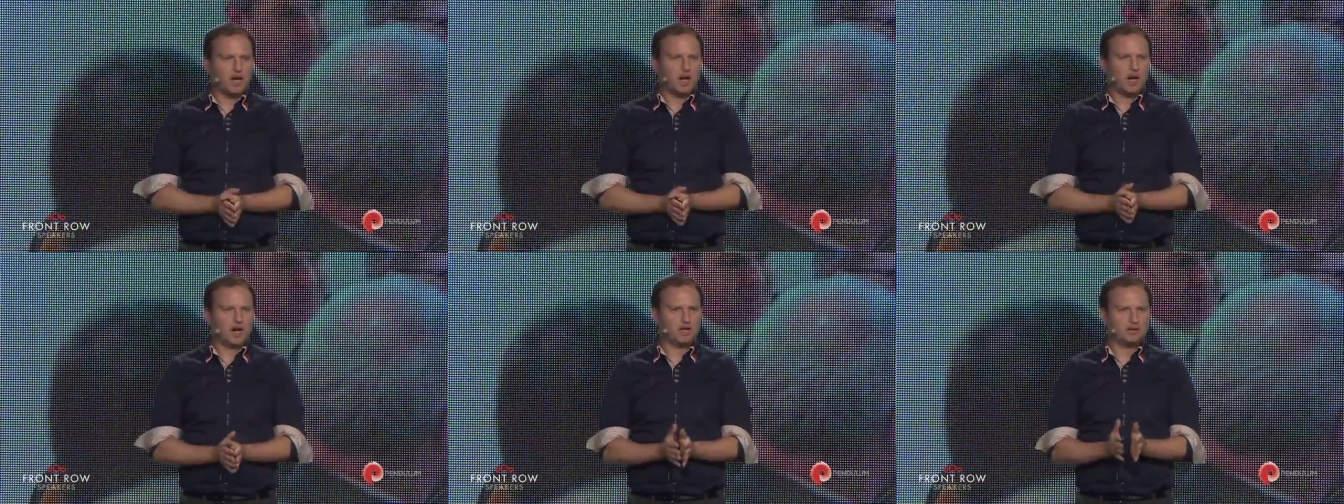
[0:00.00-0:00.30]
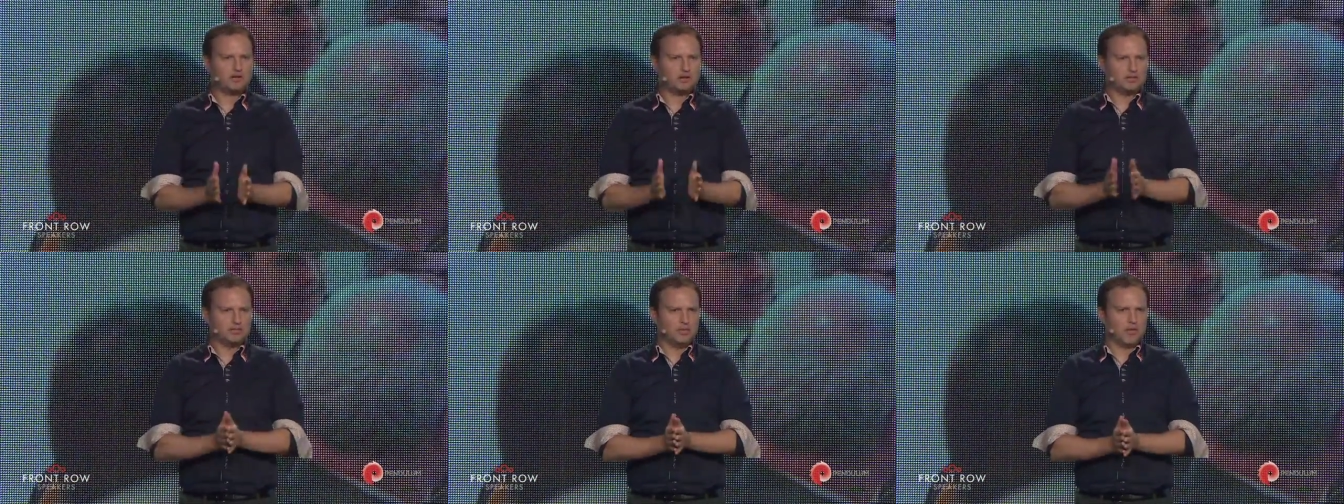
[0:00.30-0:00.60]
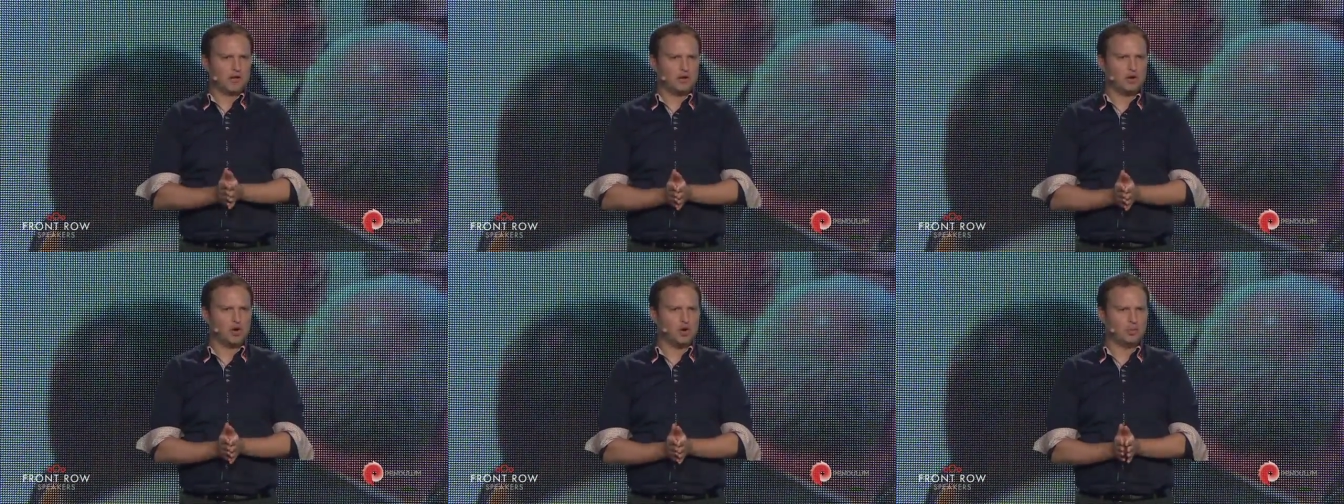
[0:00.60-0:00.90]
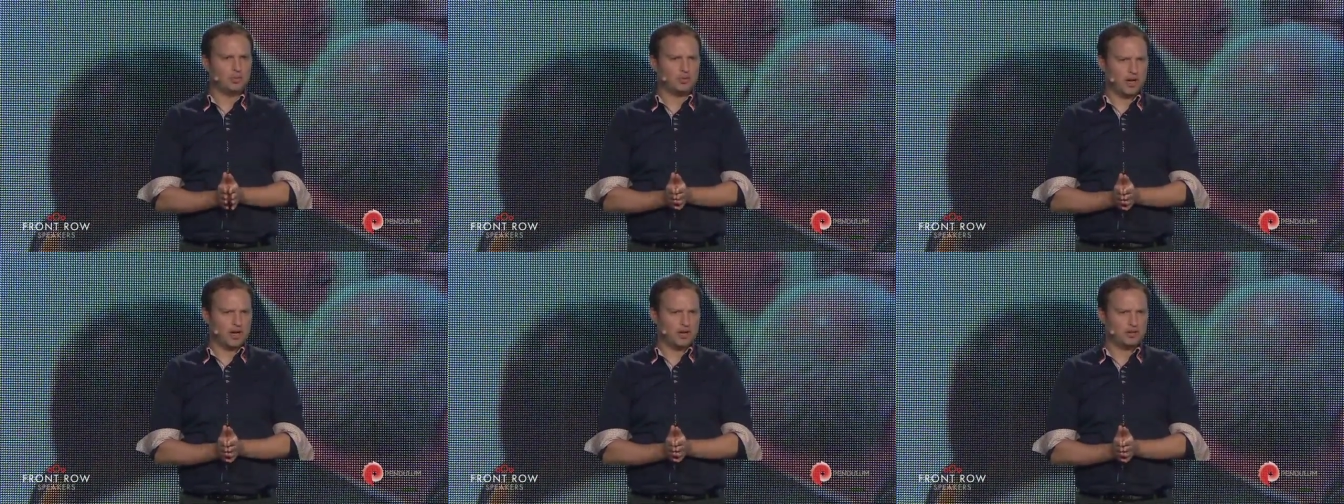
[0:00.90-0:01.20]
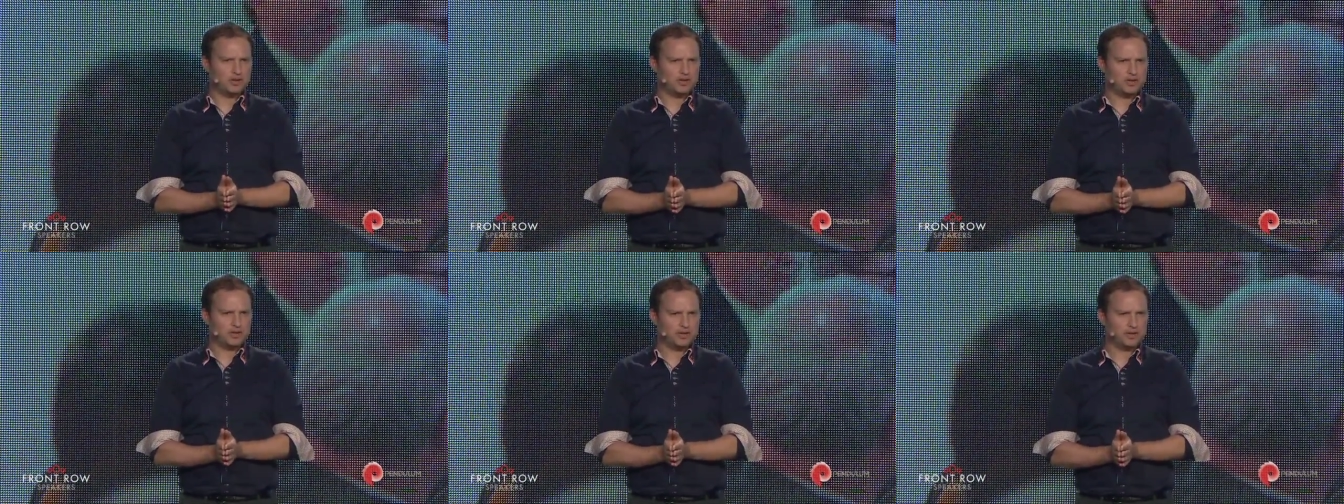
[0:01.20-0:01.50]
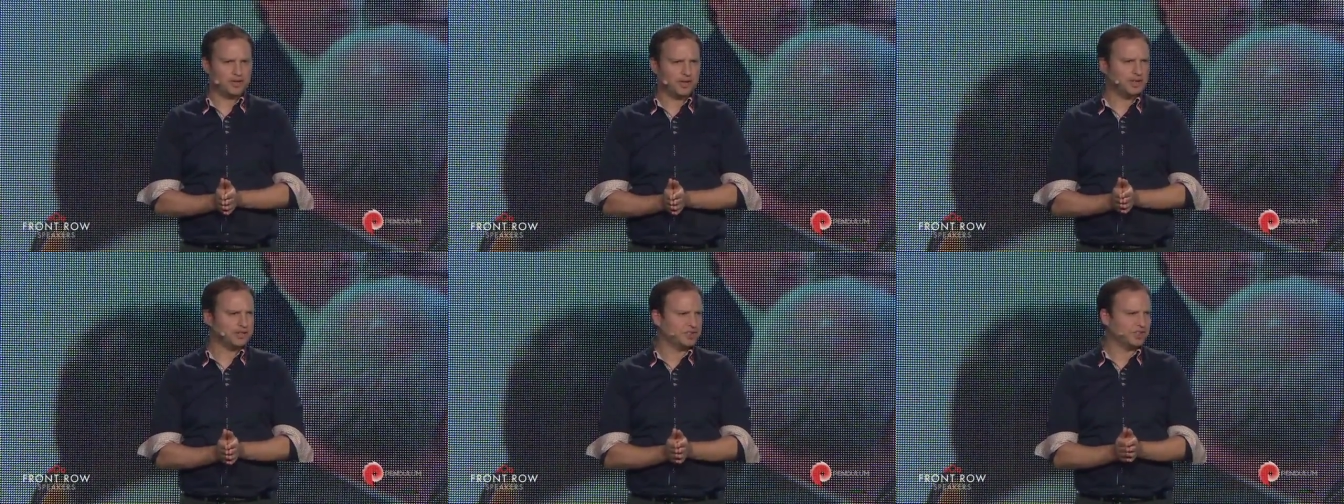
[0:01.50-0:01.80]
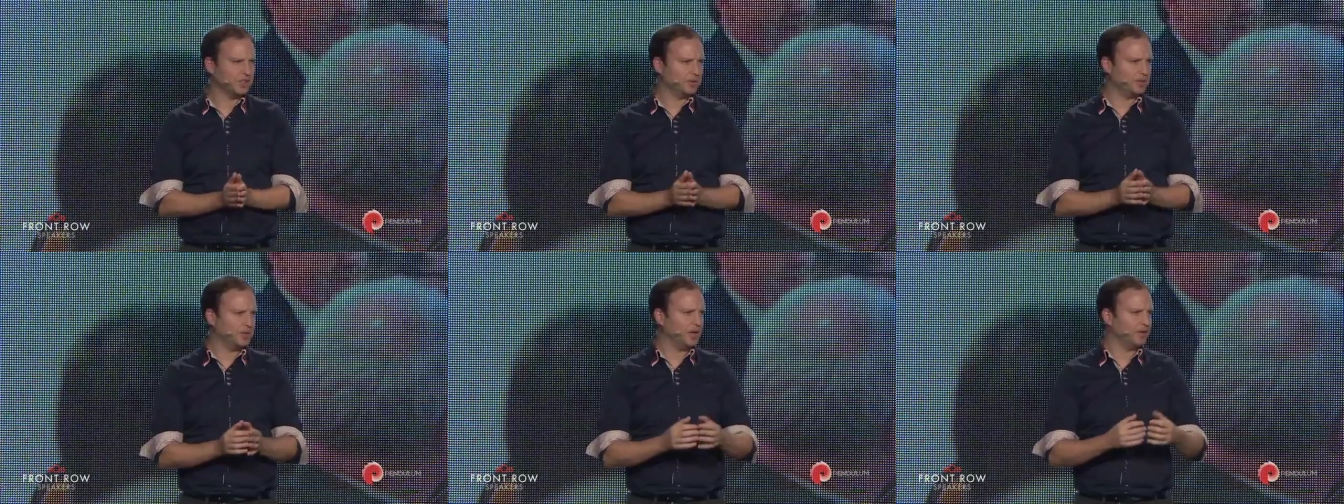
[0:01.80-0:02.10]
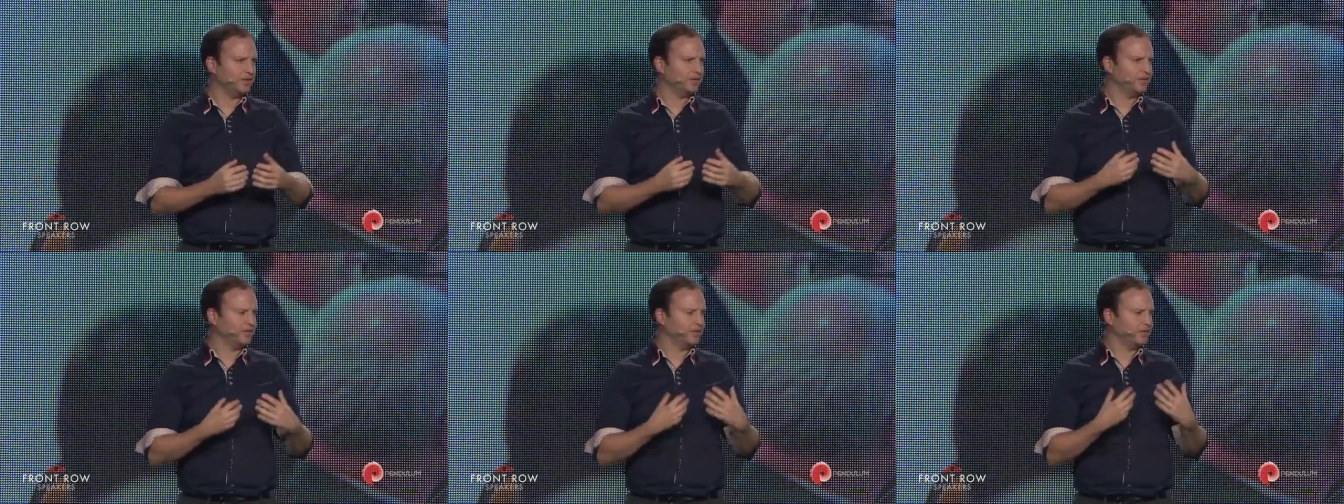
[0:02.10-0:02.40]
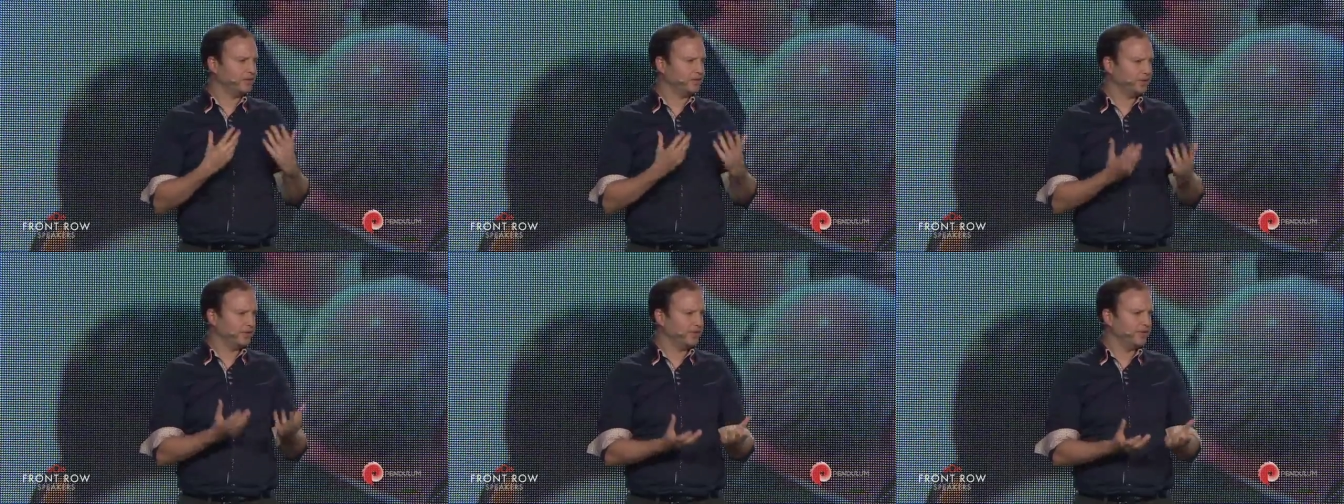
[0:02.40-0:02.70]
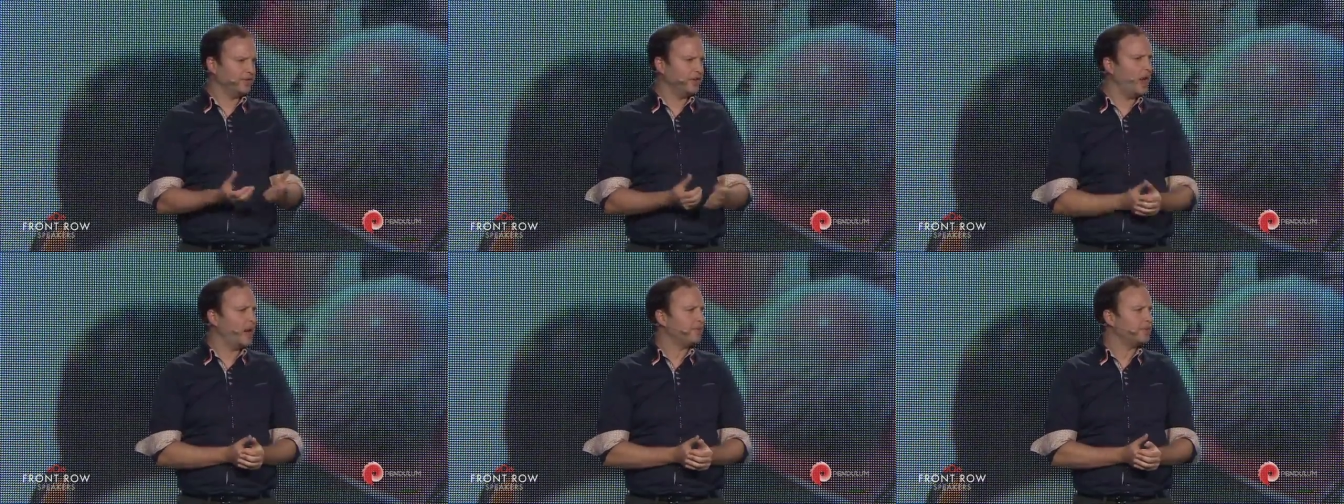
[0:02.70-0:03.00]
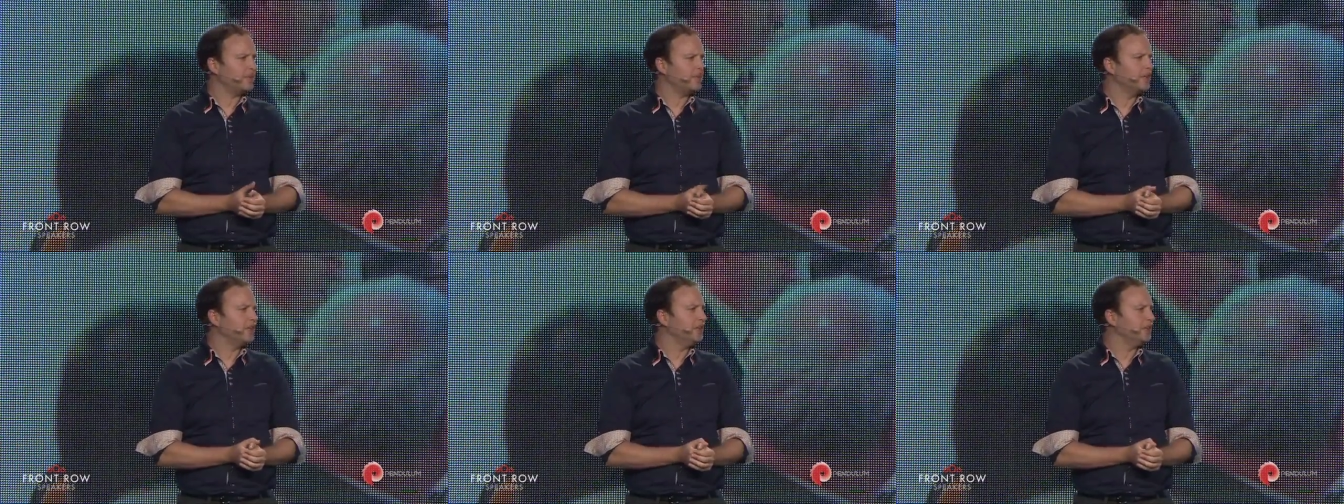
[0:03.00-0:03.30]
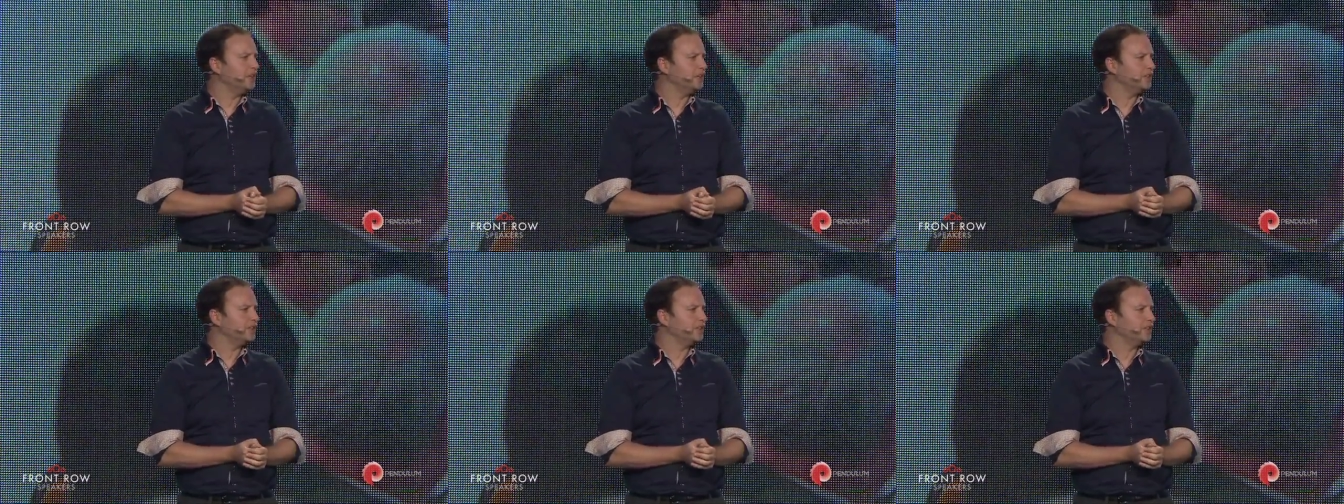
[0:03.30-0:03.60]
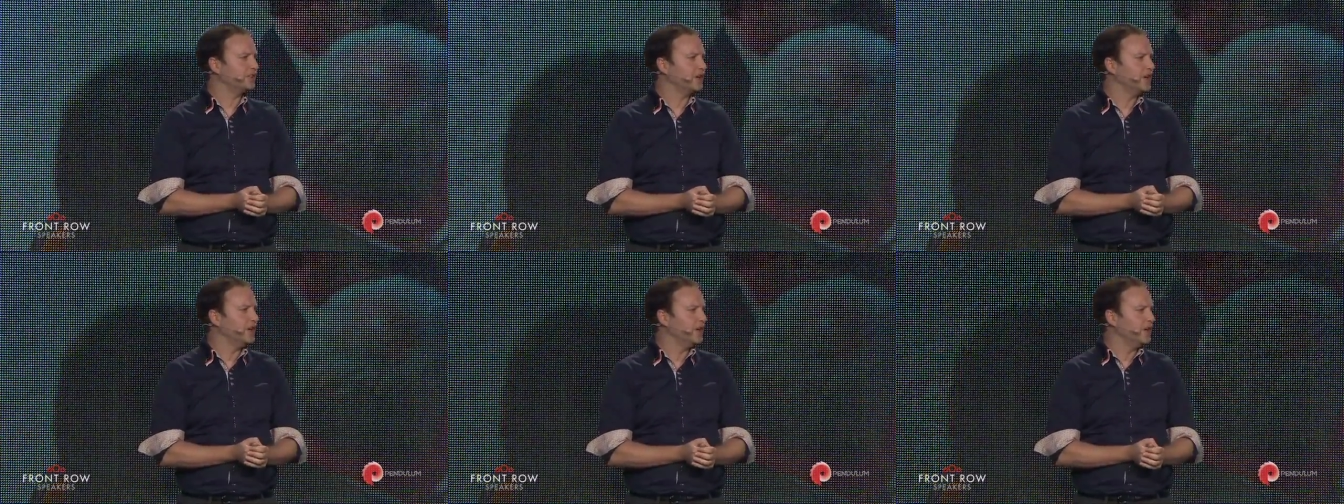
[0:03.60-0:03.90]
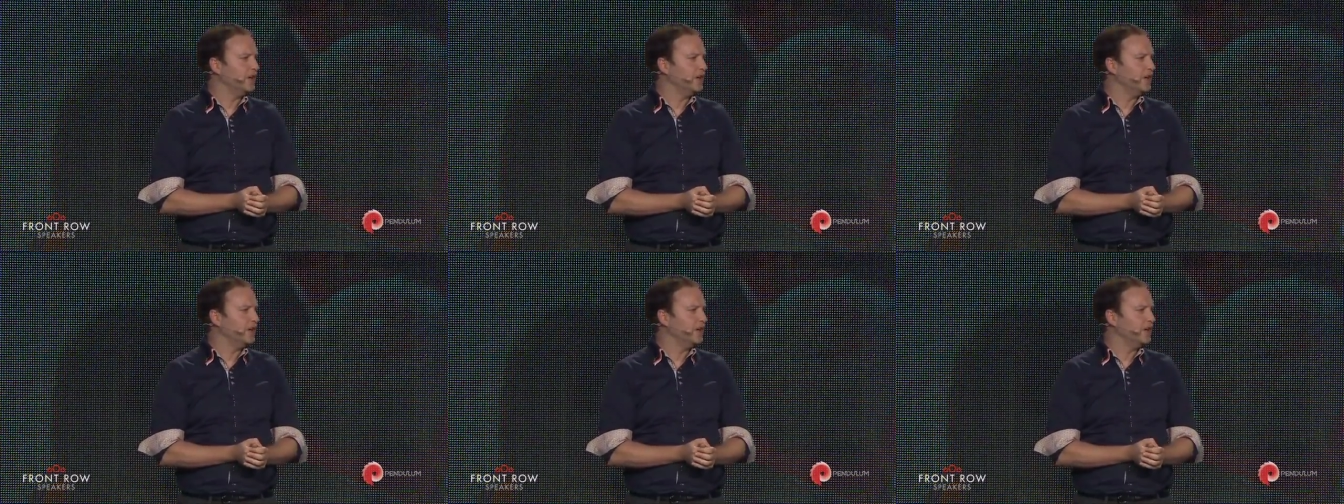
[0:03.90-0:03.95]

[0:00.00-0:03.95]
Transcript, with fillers: on our home ground and some of the phenomenal leaders